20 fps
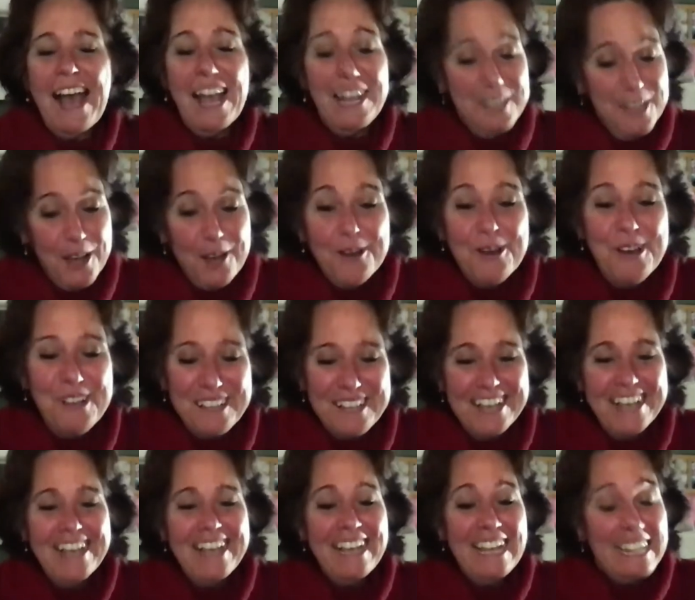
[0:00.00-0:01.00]
I know
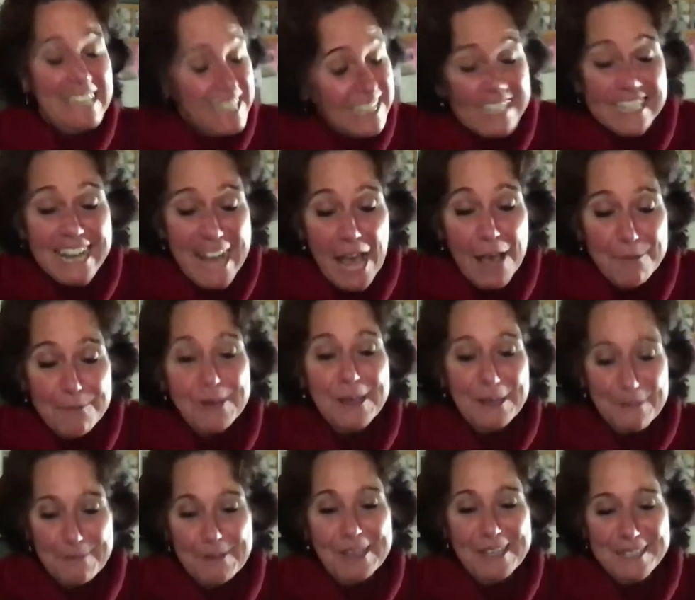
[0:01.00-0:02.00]
it is an
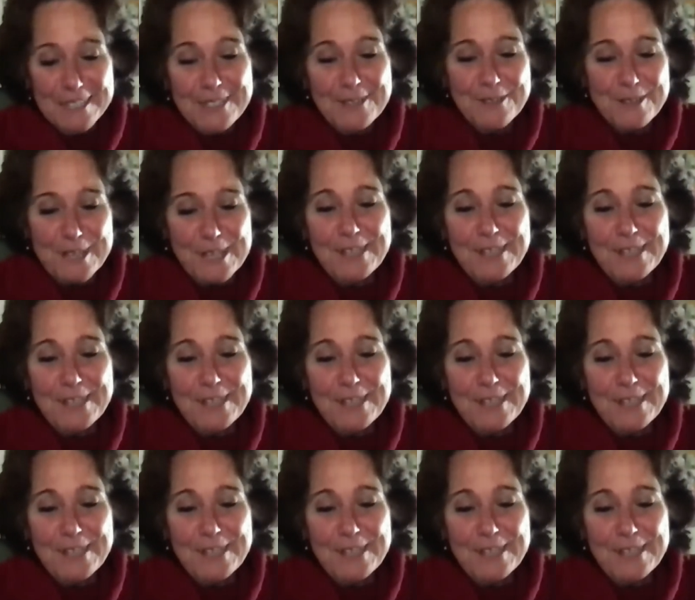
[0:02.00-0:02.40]
epic because there's